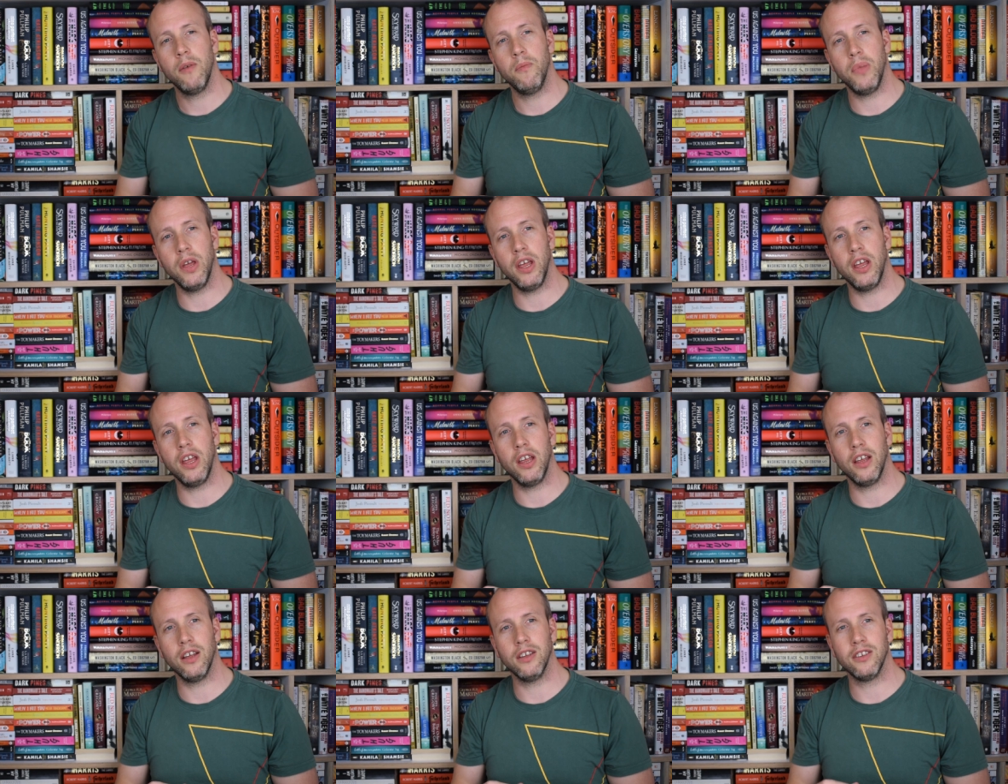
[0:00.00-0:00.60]

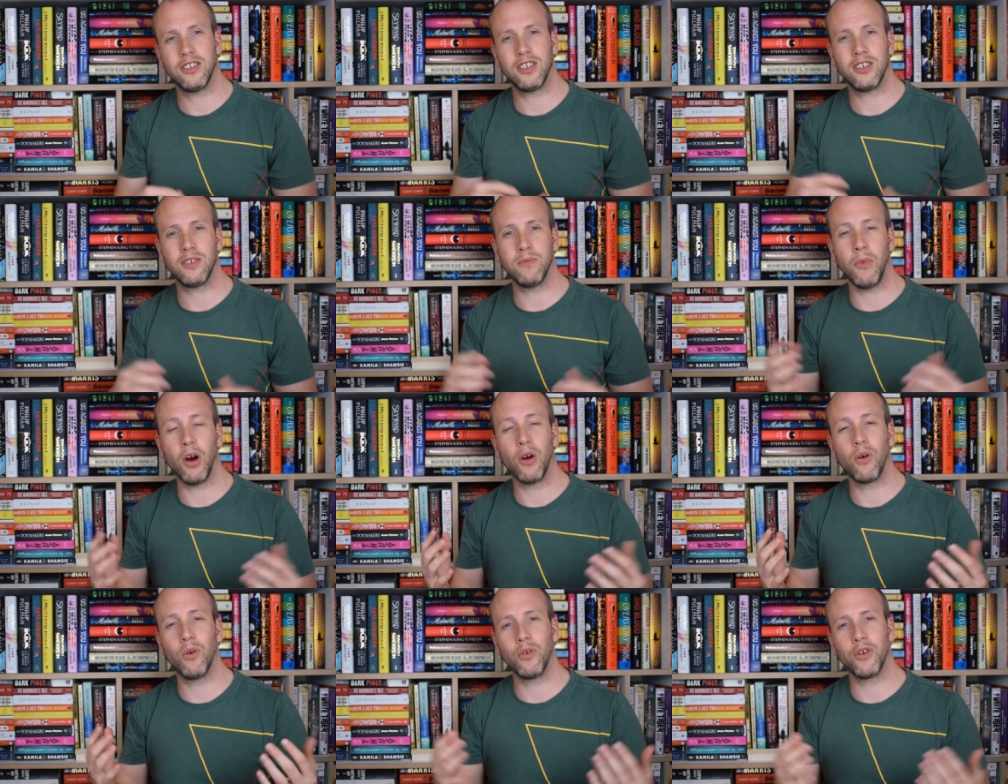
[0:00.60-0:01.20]
be
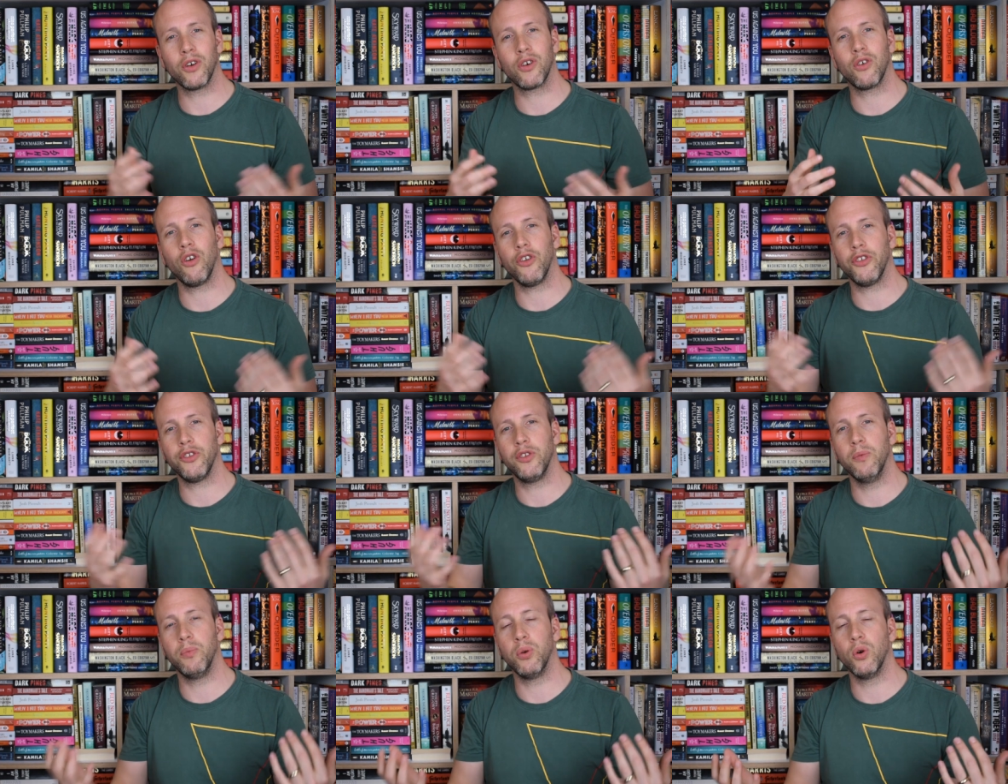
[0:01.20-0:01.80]
smuggled
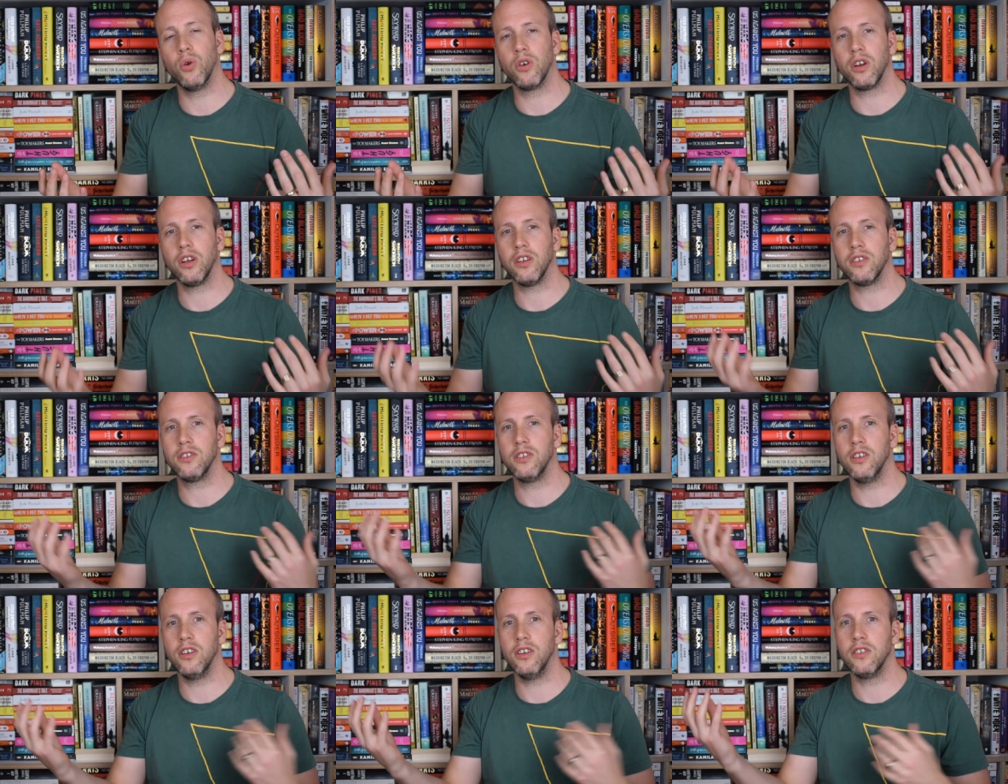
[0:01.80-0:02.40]
across the border
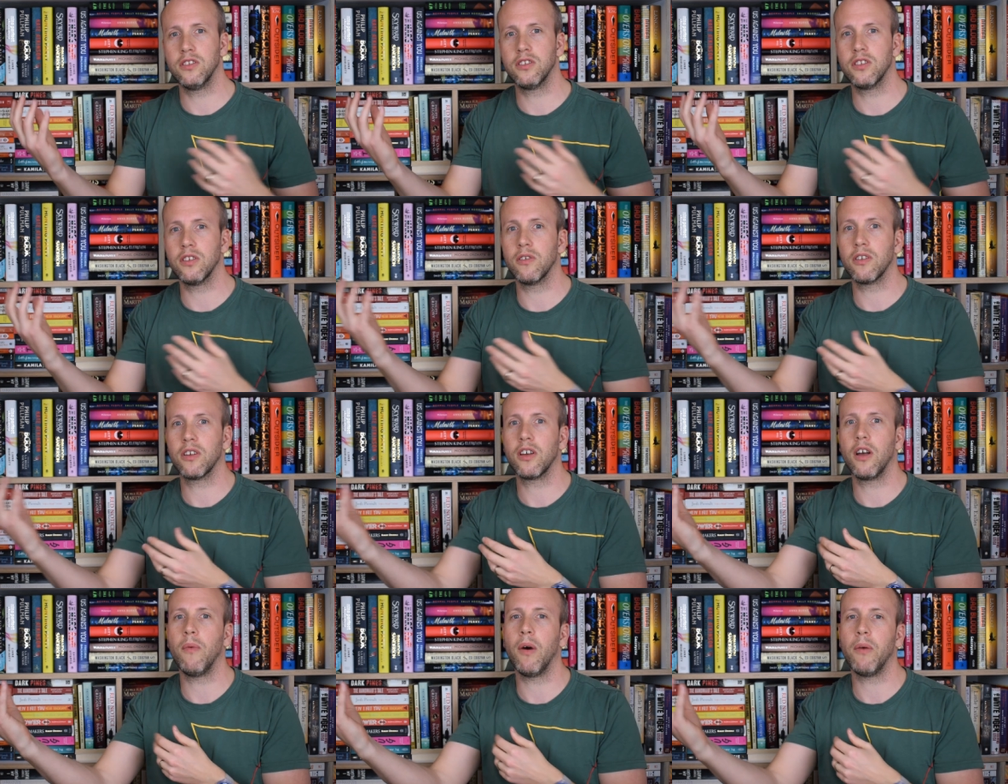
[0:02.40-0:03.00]
to, to
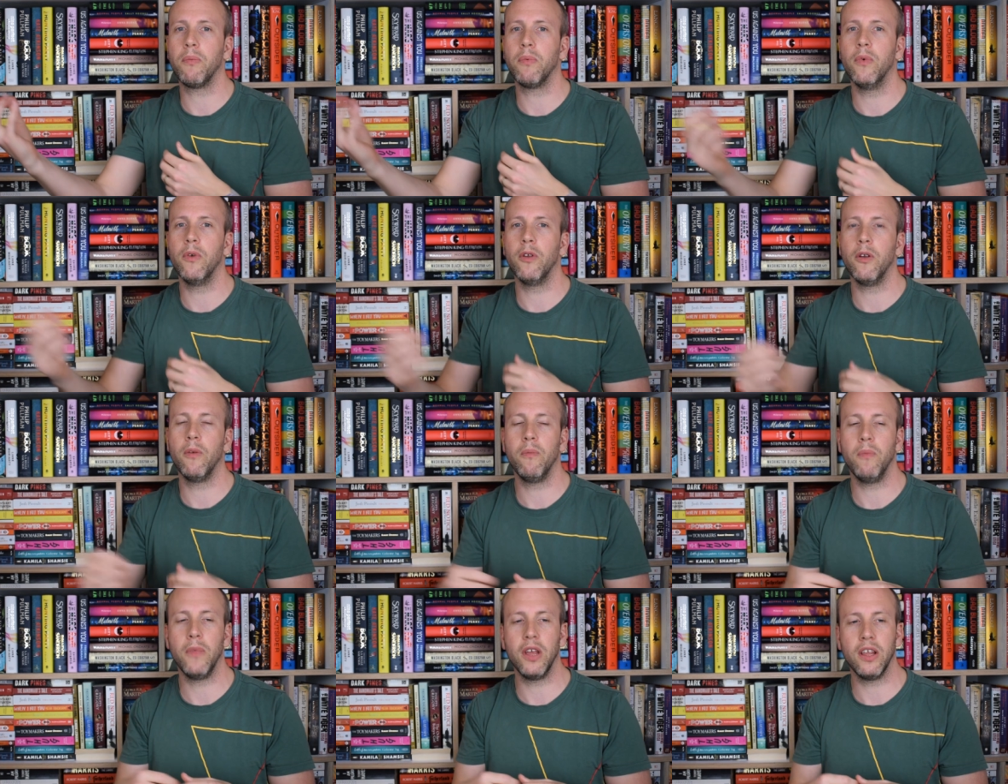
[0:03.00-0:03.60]
come up
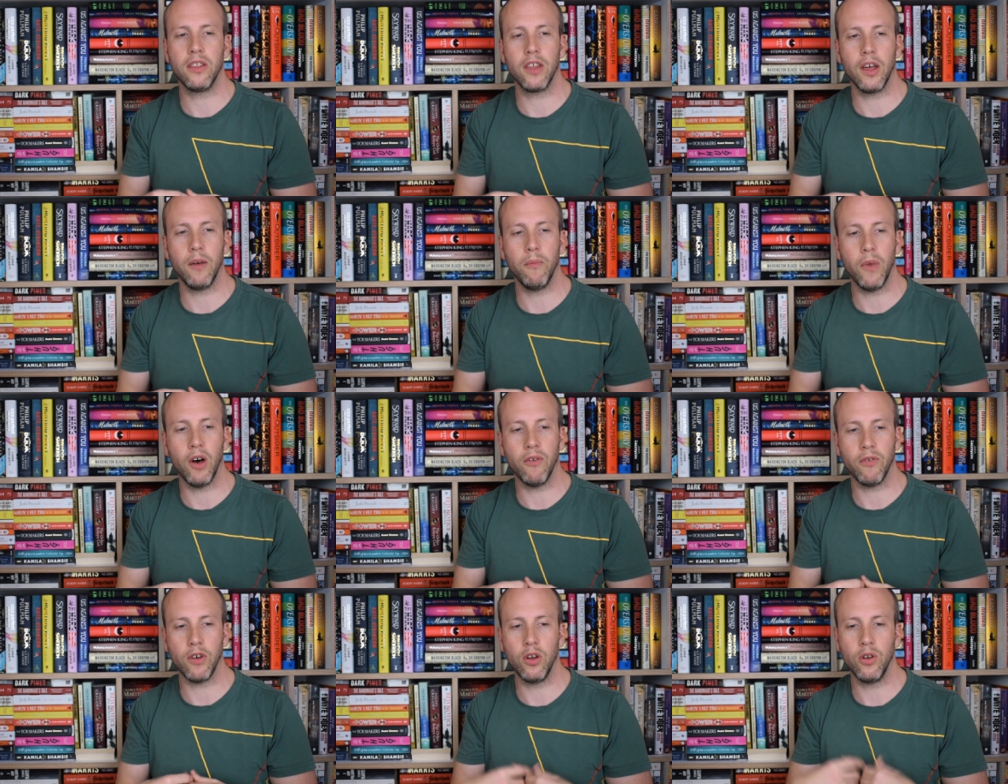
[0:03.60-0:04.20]
and meet their
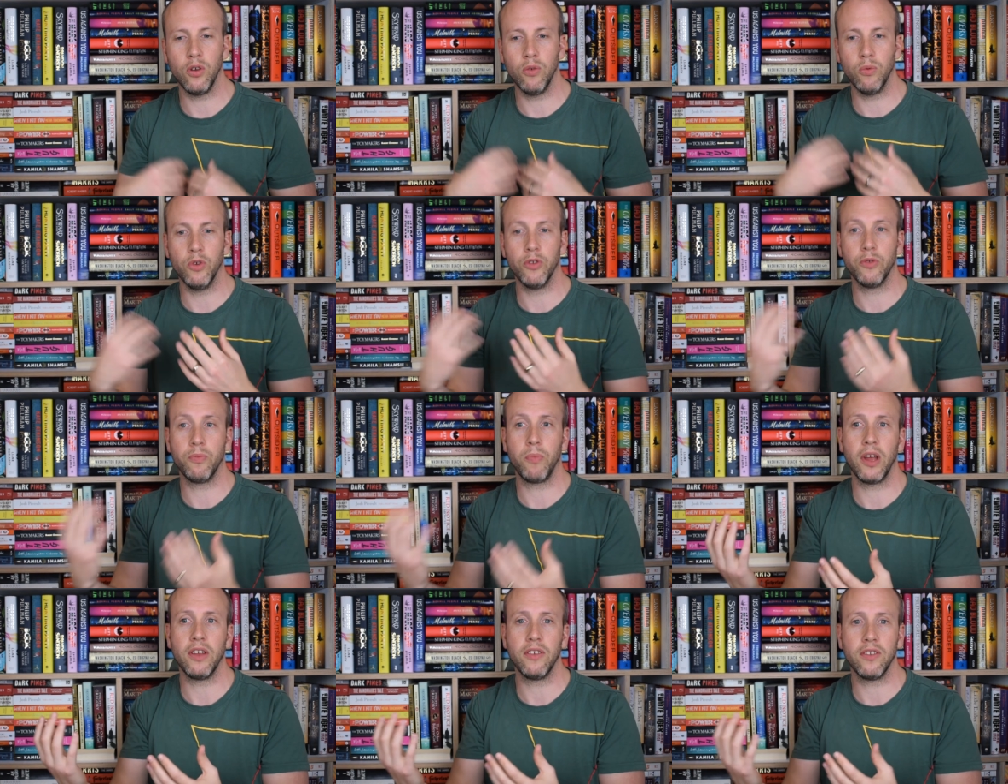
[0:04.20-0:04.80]
mother, who was
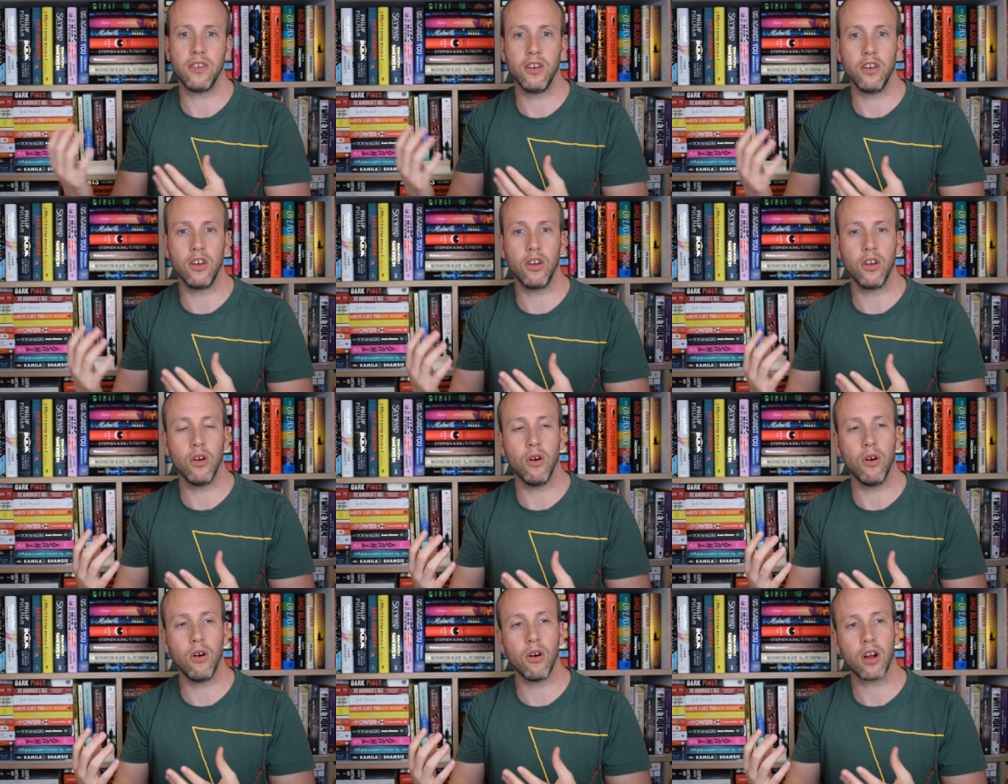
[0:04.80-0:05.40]
based in New
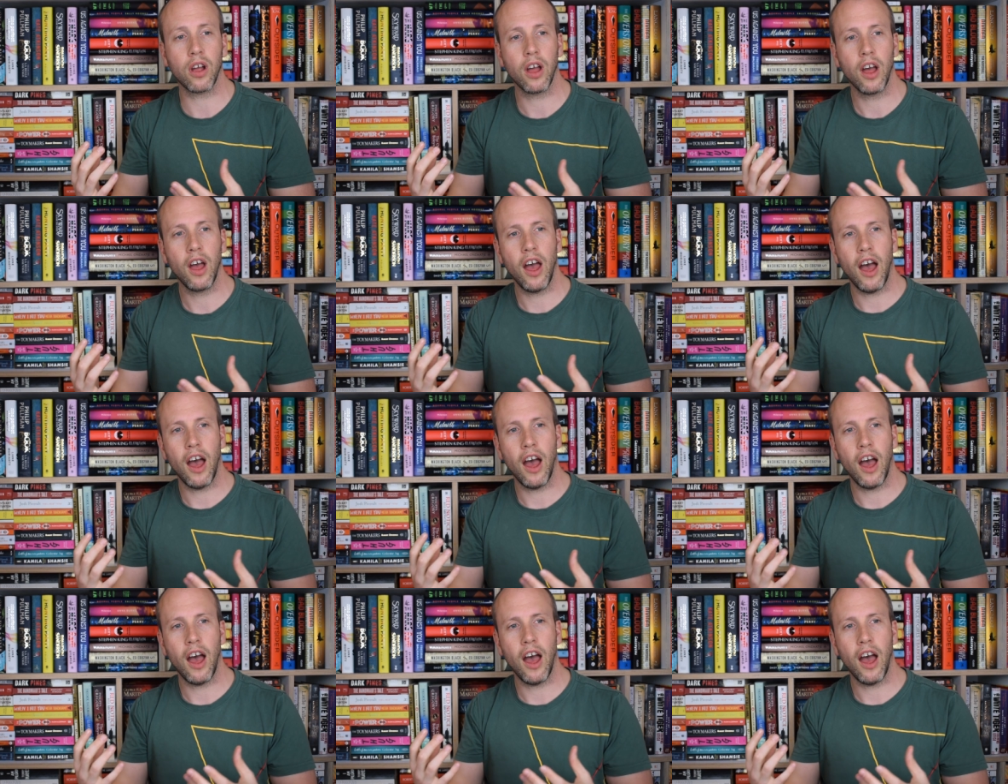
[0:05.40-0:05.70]
York.